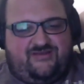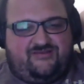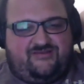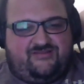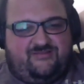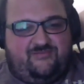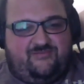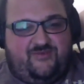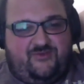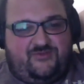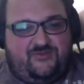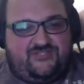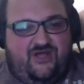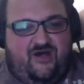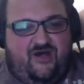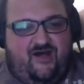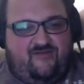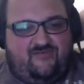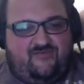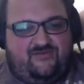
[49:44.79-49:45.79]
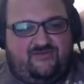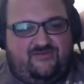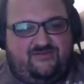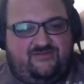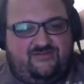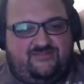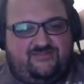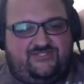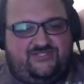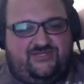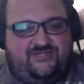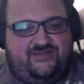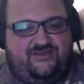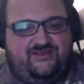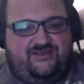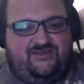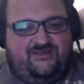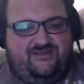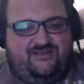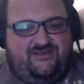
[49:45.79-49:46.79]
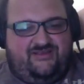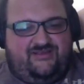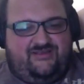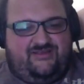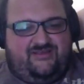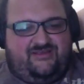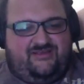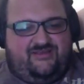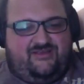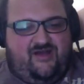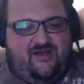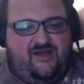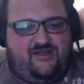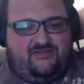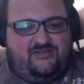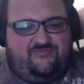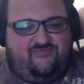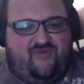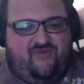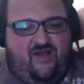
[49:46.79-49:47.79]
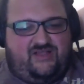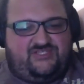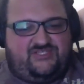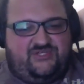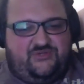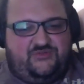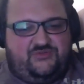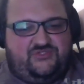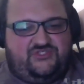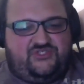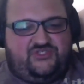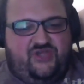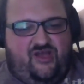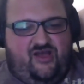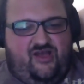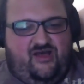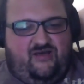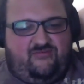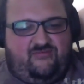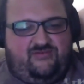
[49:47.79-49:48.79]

The book was awful. She got a Fox News job.